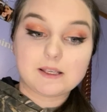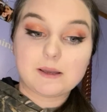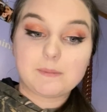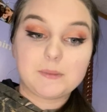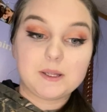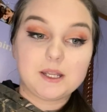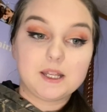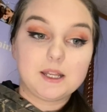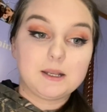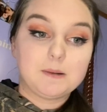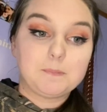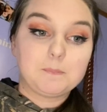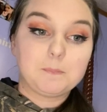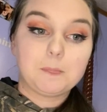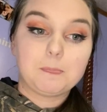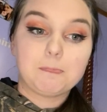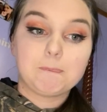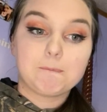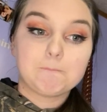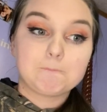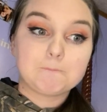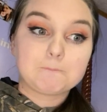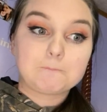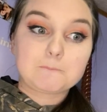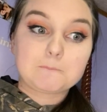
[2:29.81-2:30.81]
I mean,
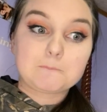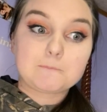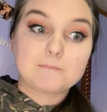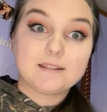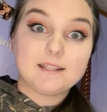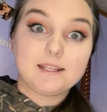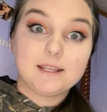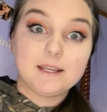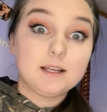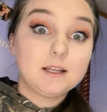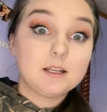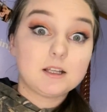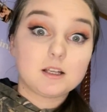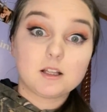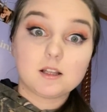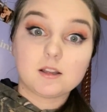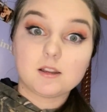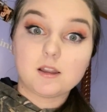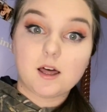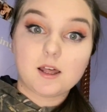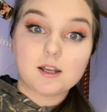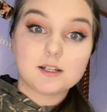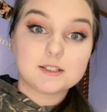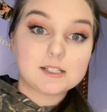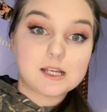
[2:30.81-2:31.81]
yeah, a
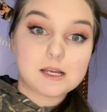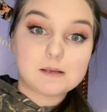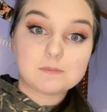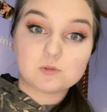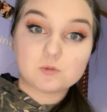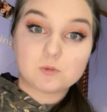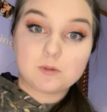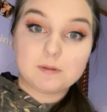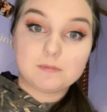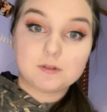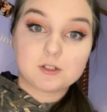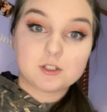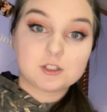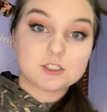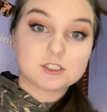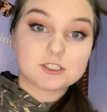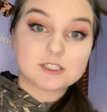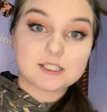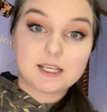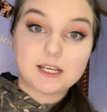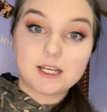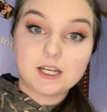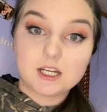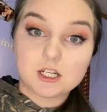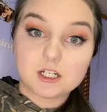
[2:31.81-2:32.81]
lot of times women are
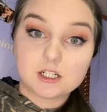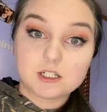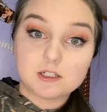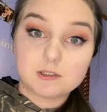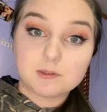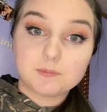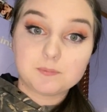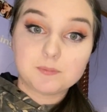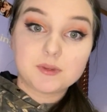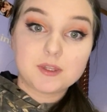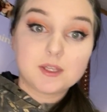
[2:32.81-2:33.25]
scared.